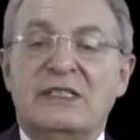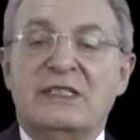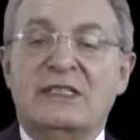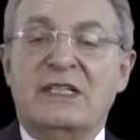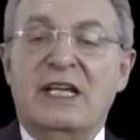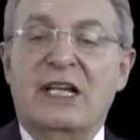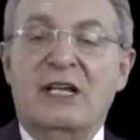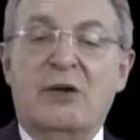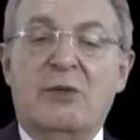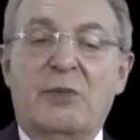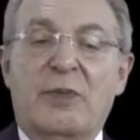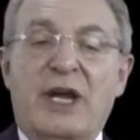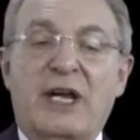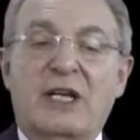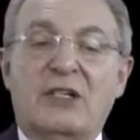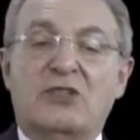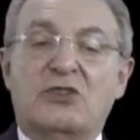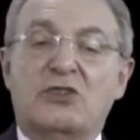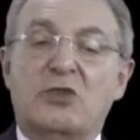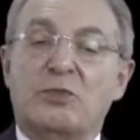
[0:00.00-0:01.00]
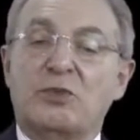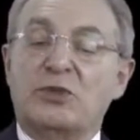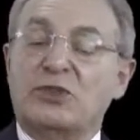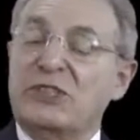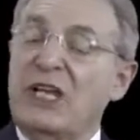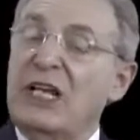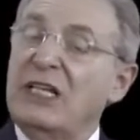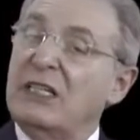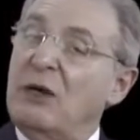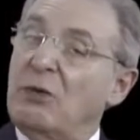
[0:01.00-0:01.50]
telomeres to
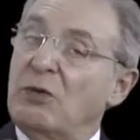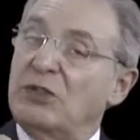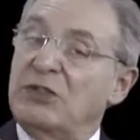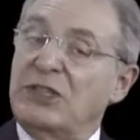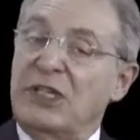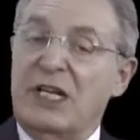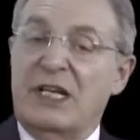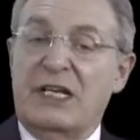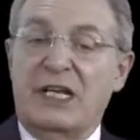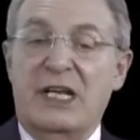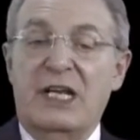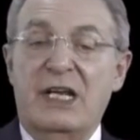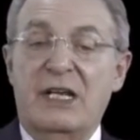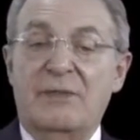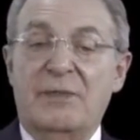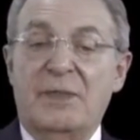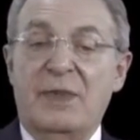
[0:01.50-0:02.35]
protect our DNA.